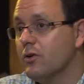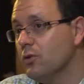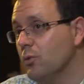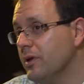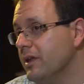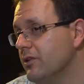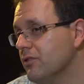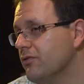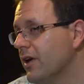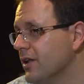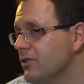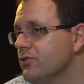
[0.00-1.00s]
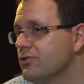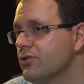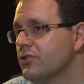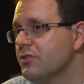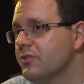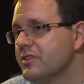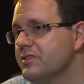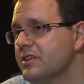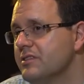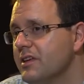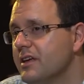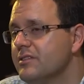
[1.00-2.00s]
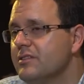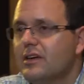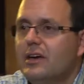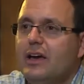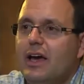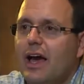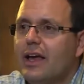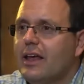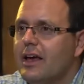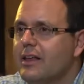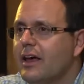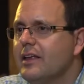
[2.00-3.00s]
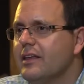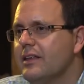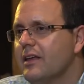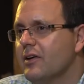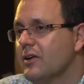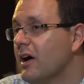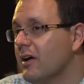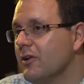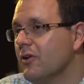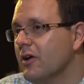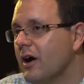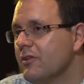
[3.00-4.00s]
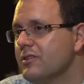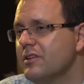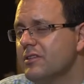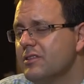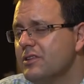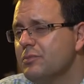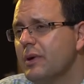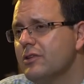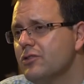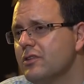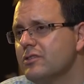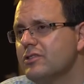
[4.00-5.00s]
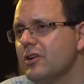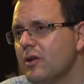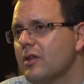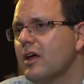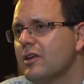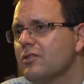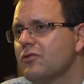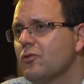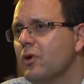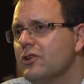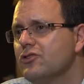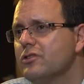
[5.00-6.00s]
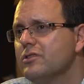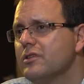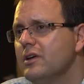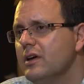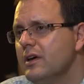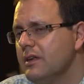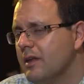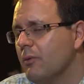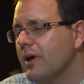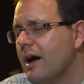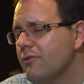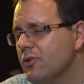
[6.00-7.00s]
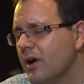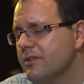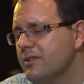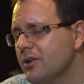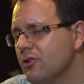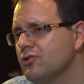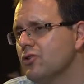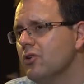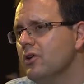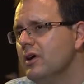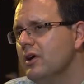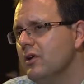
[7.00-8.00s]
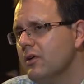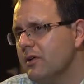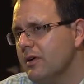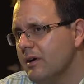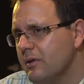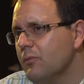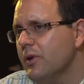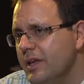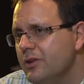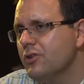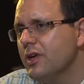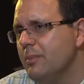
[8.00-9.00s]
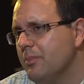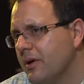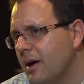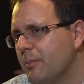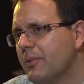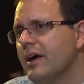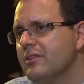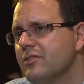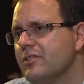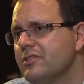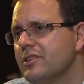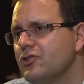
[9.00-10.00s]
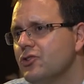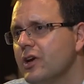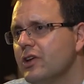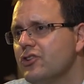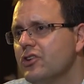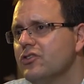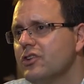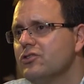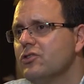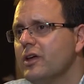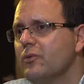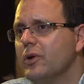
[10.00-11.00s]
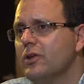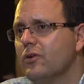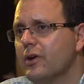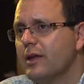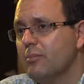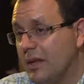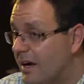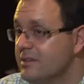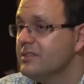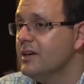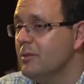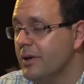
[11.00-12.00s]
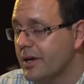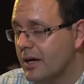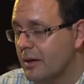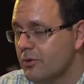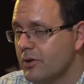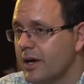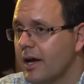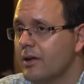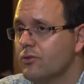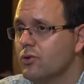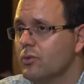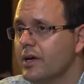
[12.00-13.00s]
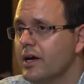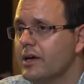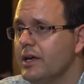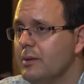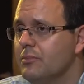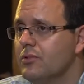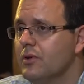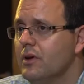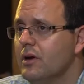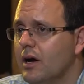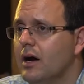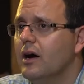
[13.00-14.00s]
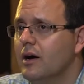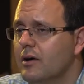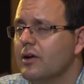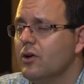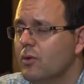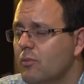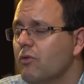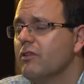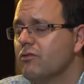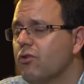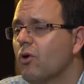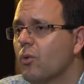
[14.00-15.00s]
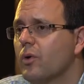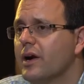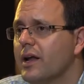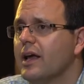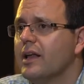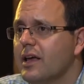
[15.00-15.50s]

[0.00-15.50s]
Do we need to find new sources of resistance? And how is the disease spreading? So there's still lots of questions that we have to answer, and also we need to keep abreast of the situation just so that we don't get blindsided by Clubroot again, so we can keep moving forward.